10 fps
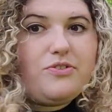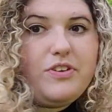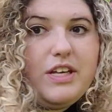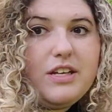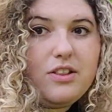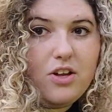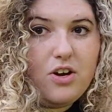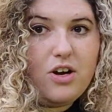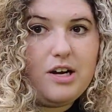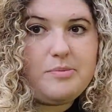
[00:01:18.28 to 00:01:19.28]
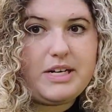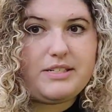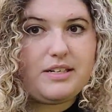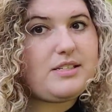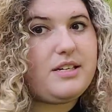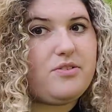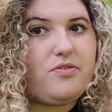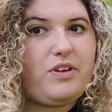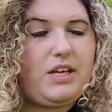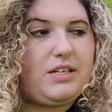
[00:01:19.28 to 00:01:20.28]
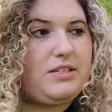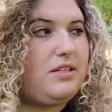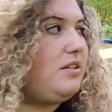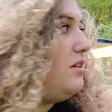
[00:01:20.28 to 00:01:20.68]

feet long by 16 feet